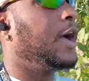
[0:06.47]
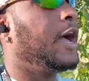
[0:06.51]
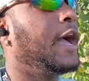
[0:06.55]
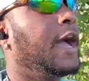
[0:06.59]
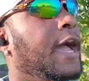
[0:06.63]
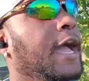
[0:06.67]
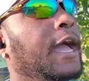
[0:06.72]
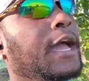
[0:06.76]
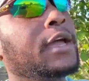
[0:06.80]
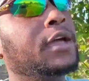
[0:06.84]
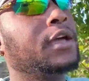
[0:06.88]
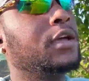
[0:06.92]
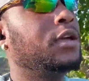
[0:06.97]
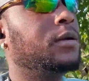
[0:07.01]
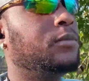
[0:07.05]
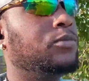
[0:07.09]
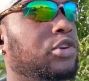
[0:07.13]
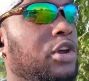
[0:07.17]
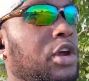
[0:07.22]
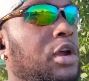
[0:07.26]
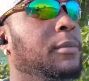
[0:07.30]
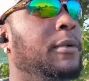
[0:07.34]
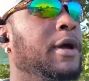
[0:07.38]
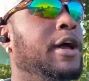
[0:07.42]
I am
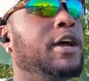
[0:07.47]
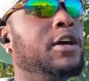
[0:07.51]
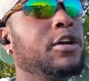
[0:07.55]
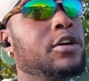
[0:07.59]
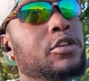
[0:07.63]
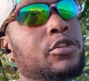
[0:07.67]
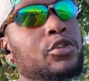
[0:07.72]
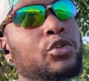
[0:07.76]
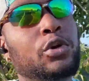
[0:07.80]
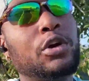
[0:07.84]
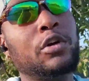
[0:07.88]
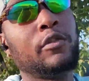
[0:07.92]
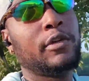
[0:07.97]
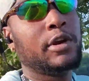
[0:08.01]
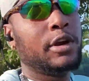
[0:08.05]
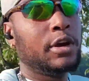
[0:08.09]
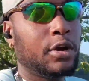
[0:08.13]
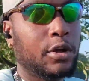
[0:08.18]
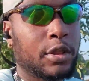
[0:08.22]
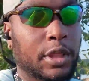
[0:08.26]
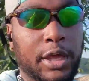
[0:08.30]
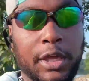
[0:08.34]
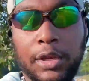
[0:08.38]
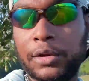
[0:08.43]
Jeremiah, you already
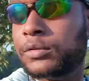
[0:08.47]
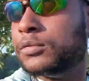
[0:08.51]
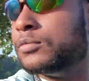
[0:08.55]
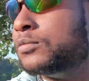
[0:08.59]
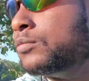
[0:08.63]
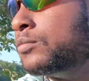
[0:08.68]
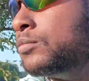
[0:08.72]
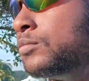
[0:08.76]
know that.